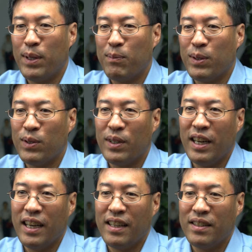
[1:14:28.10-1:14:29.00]

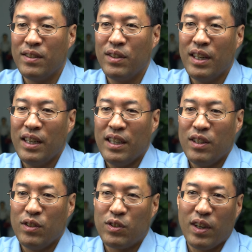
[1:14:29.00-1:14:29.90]
people who
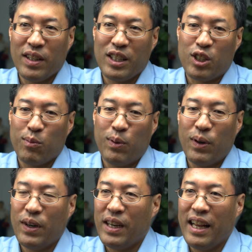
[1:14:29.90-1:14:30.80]
strongly
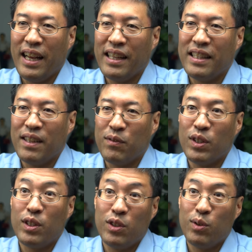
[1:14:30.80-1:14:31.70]
support, and I
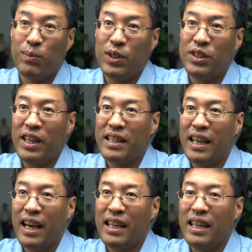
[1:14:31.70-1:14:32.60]
really do appreciate
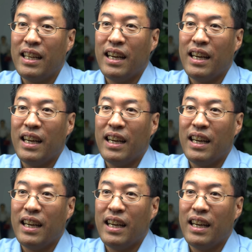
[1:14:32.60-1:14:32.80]
that.